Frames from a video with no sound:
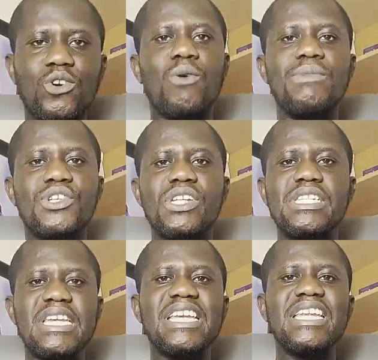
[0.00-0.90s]
commission
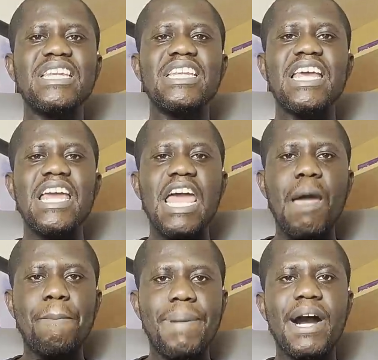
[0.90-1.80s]
taking
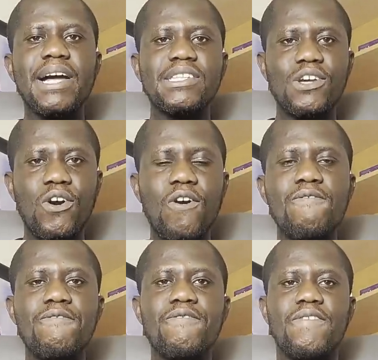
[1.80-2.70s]
a part
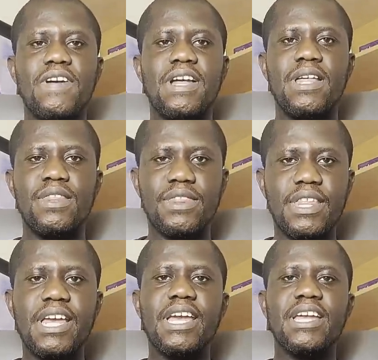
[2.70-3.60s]
of
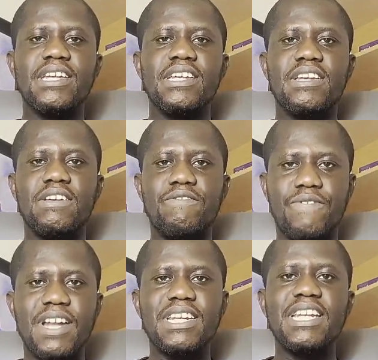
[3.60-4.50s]
the
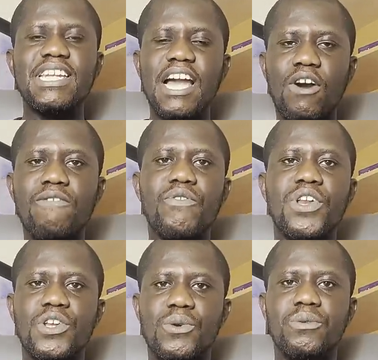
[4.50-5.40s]
funding they are
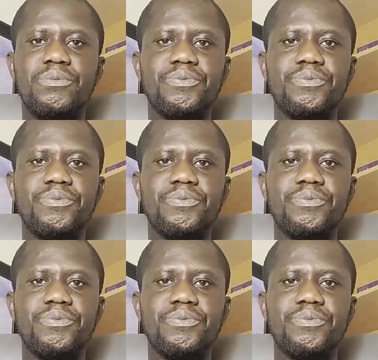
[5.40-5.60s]
offering you.